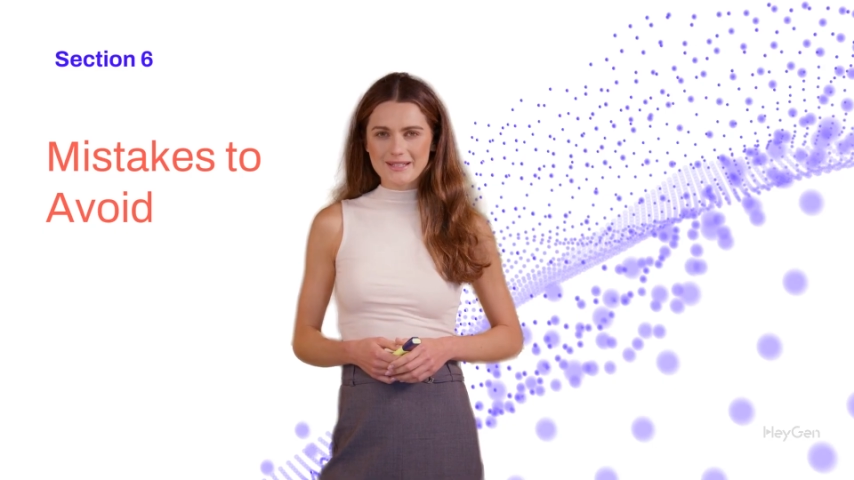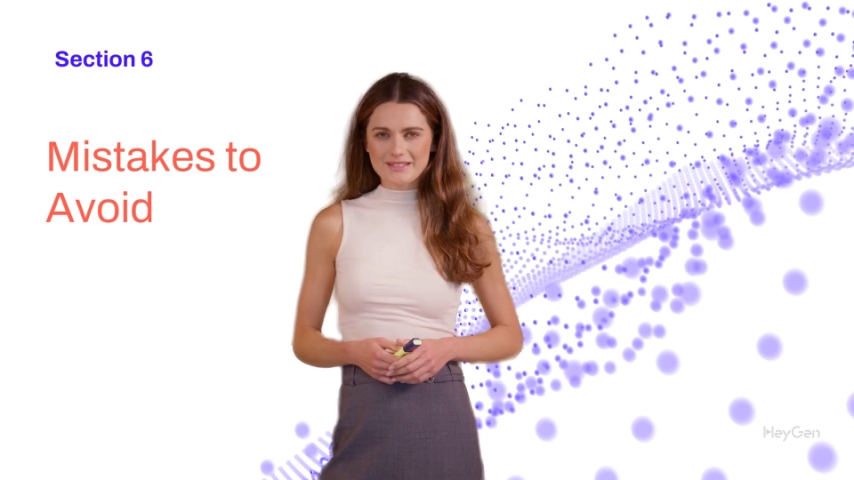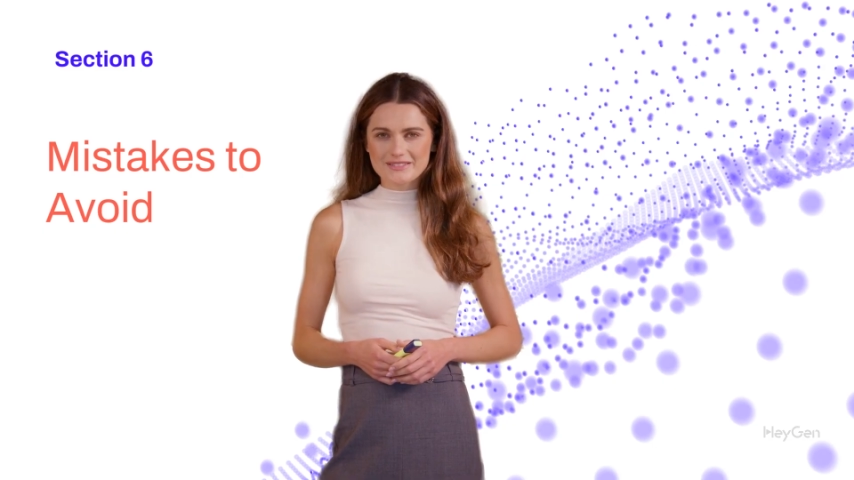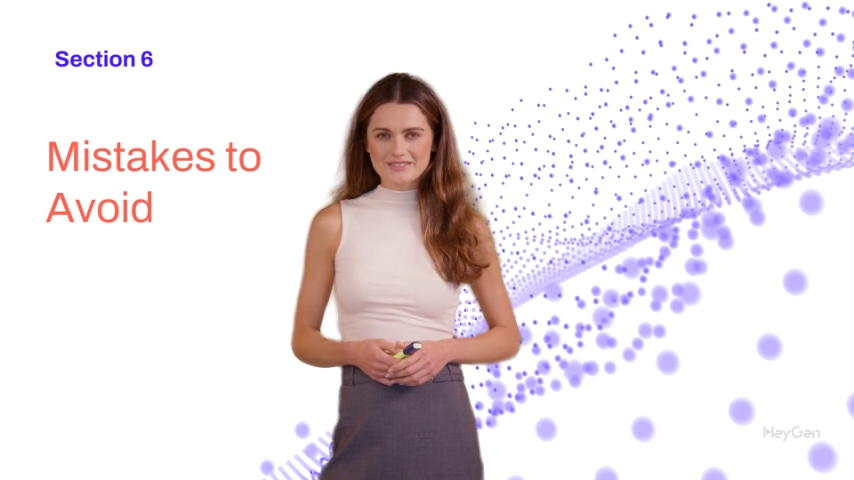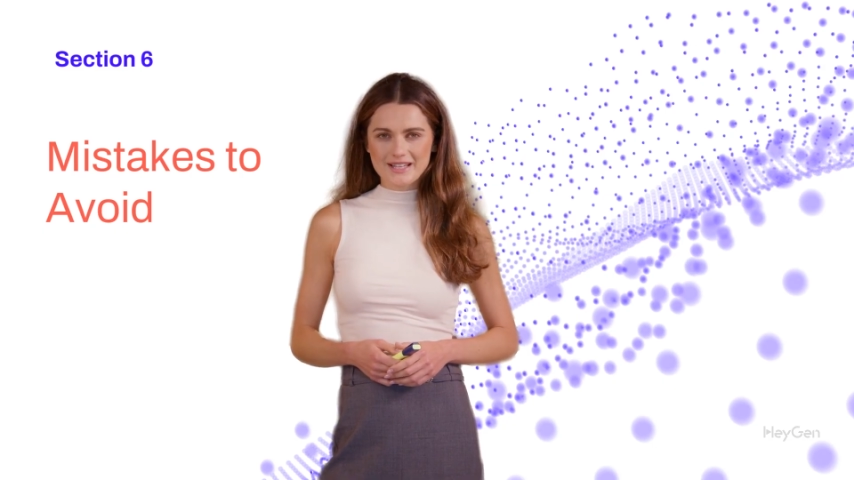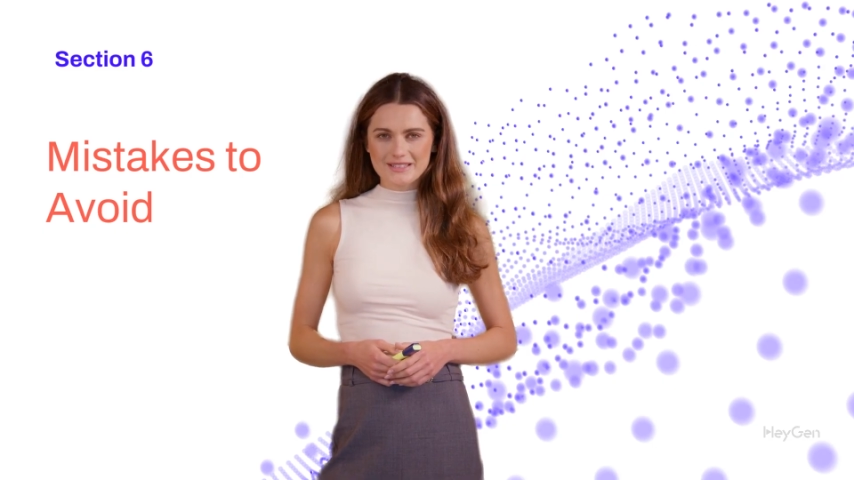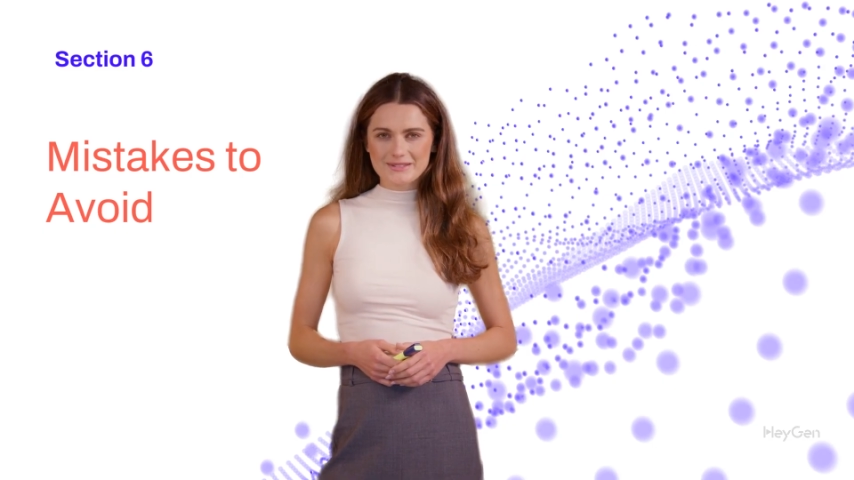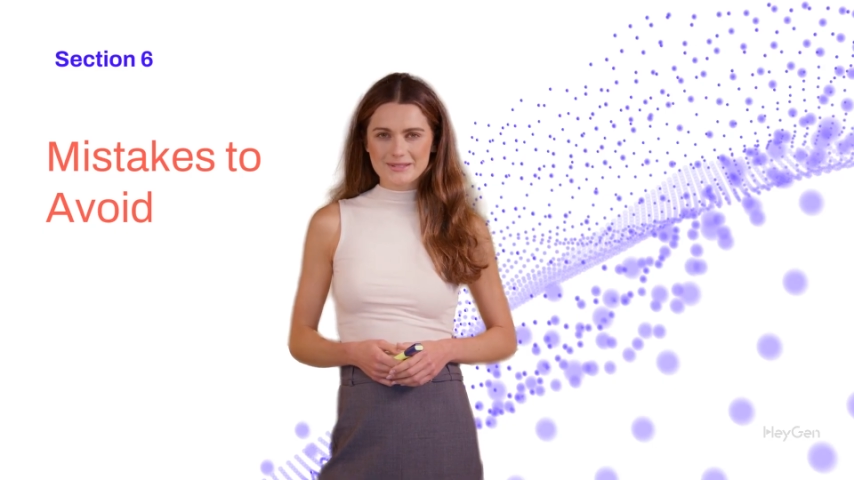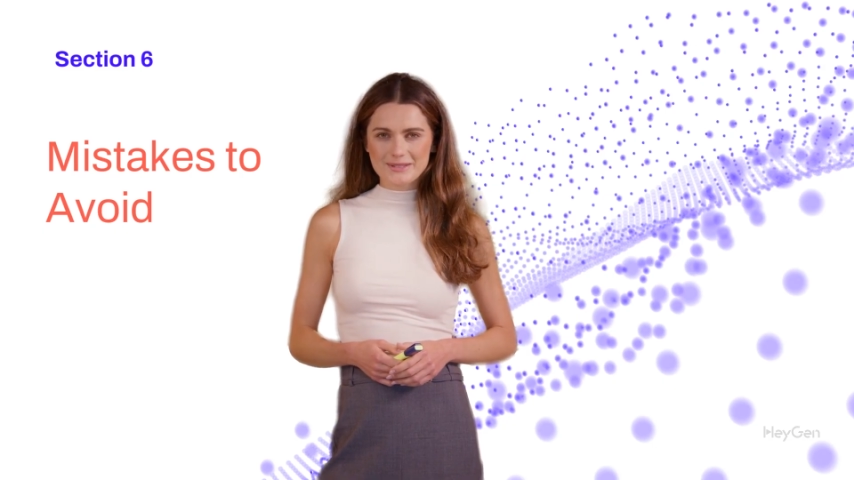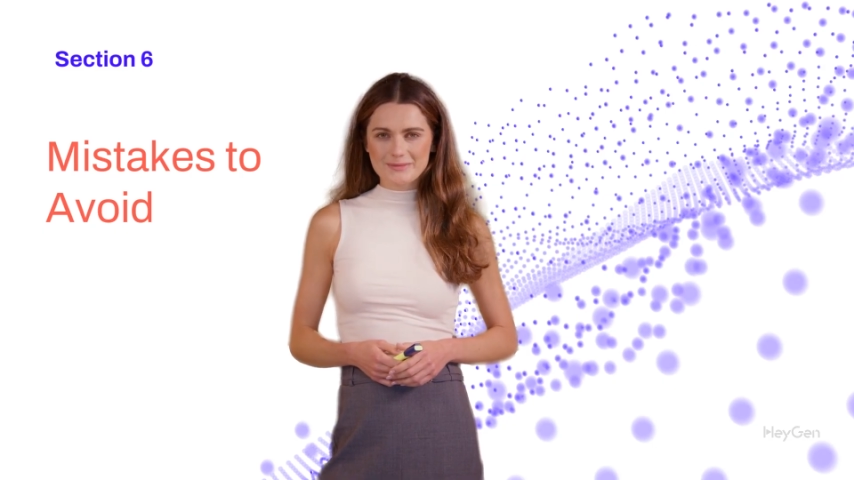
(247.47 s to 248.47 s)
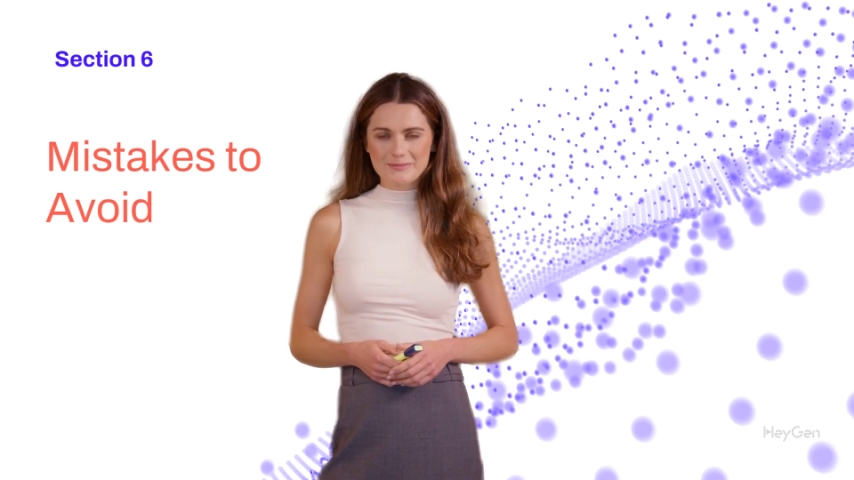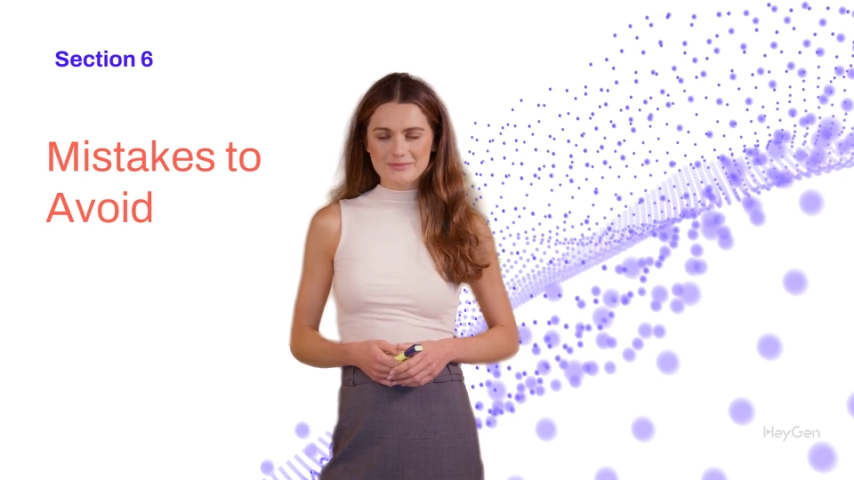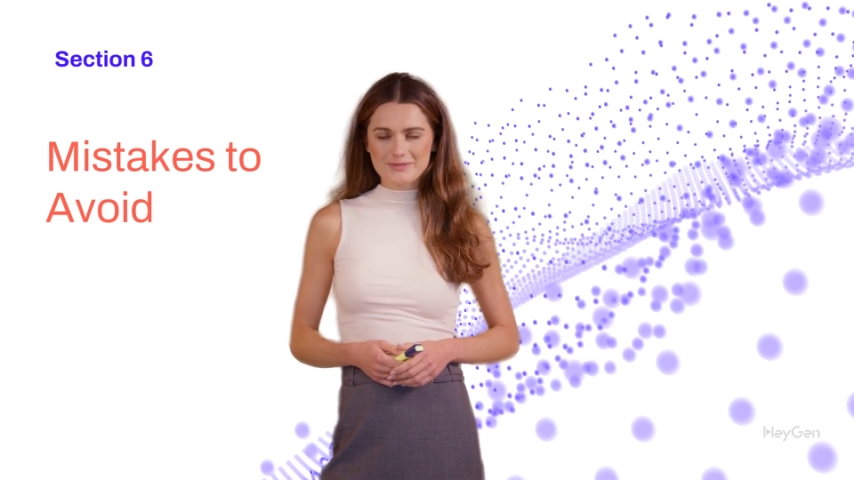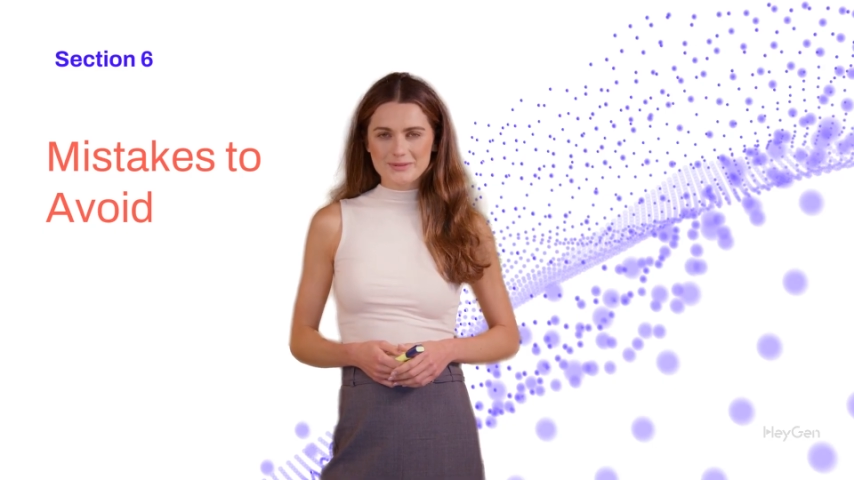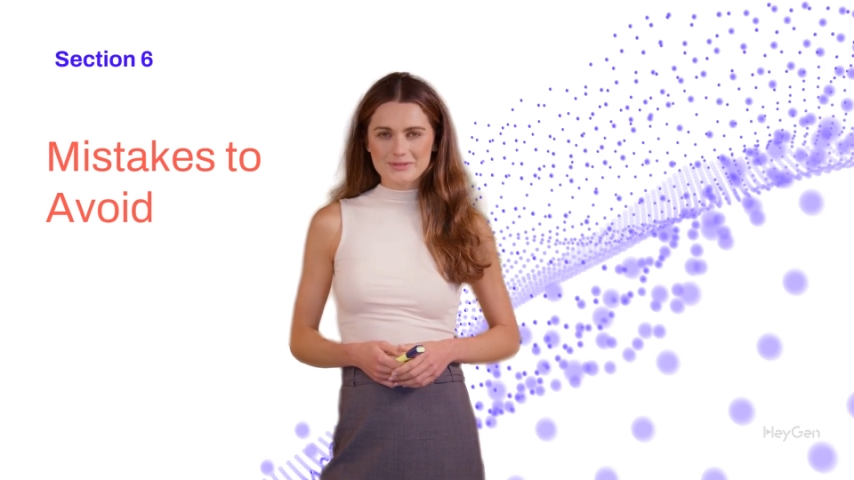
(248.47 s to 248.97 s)
Instead,
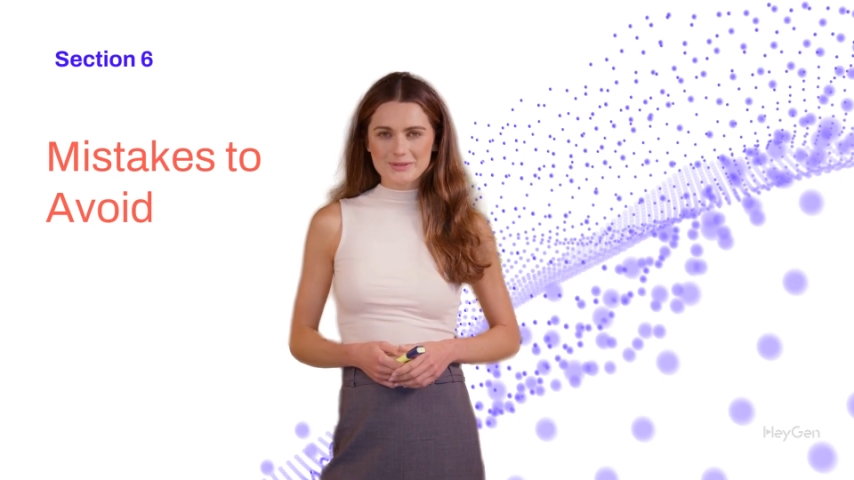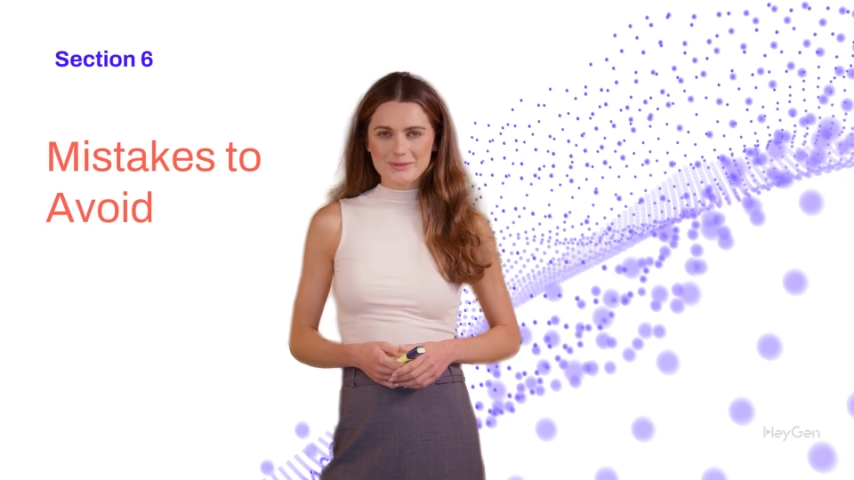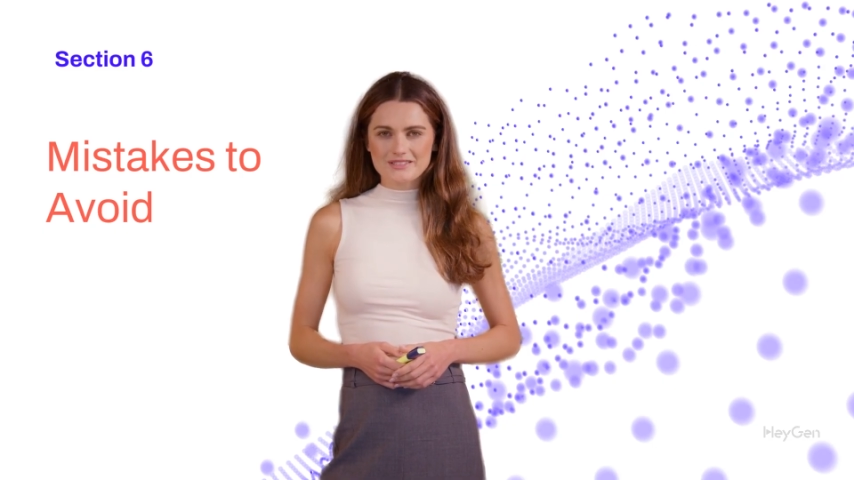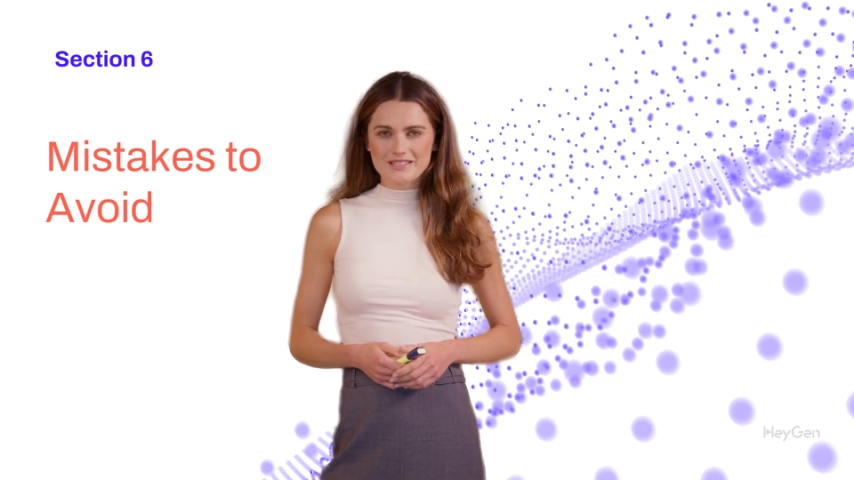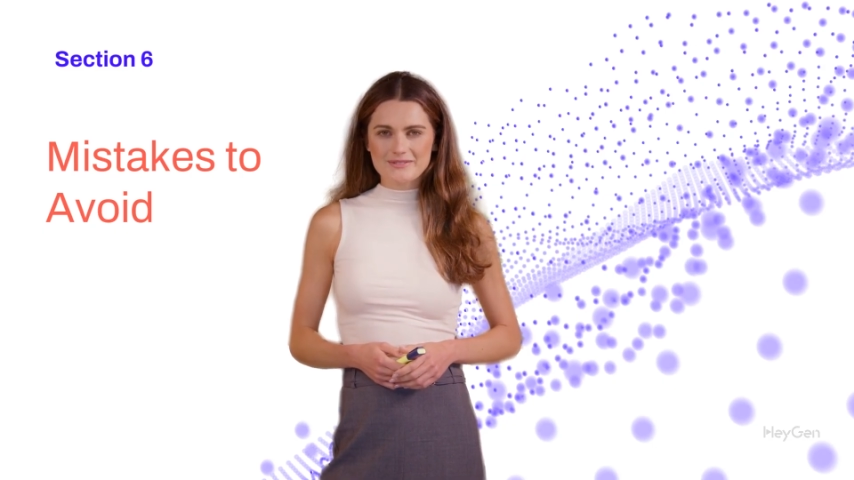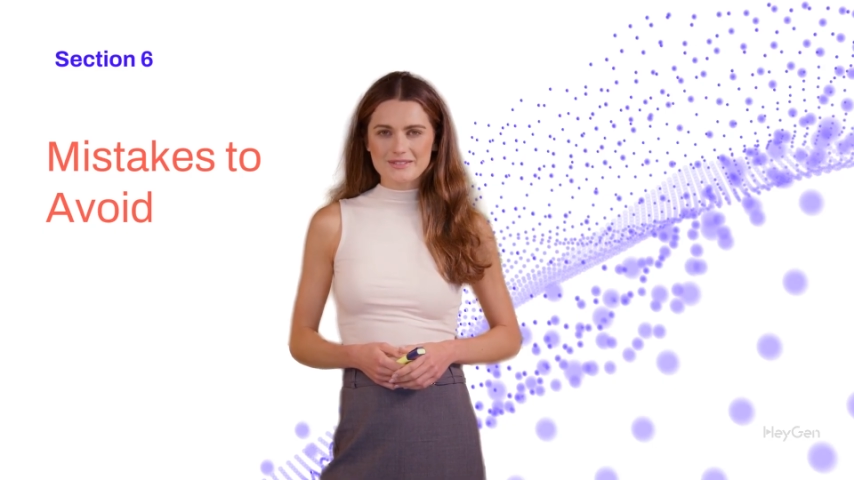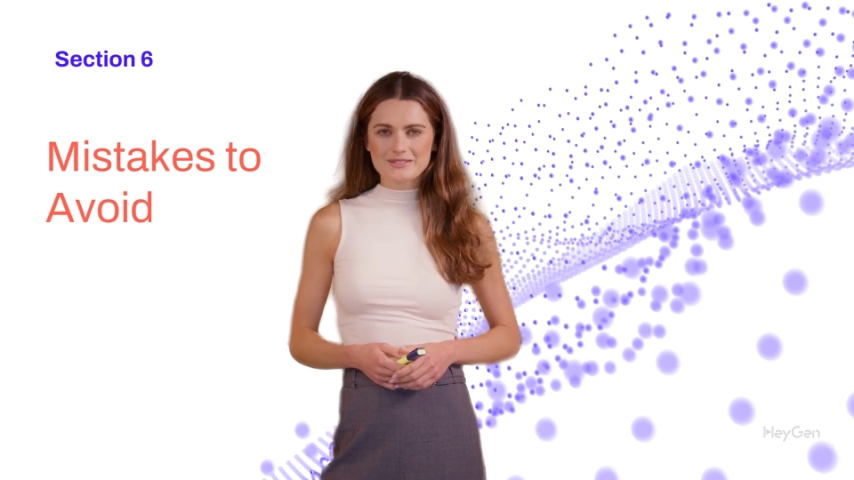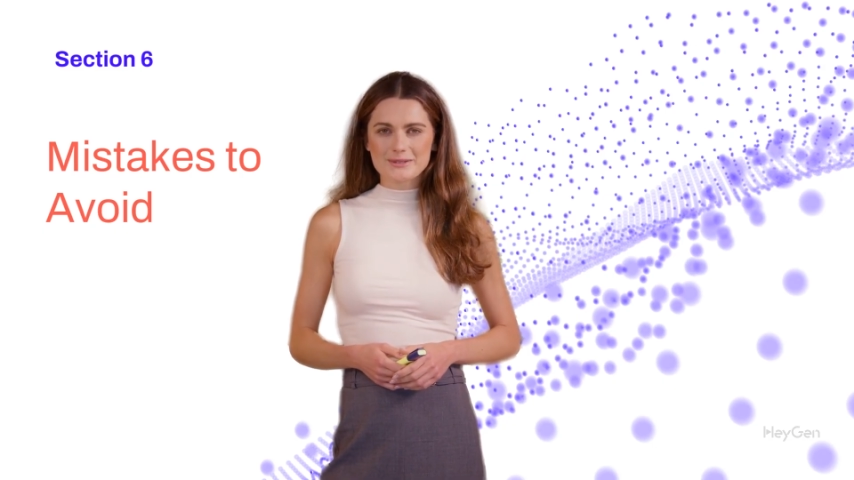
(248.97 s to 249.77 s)
review your savings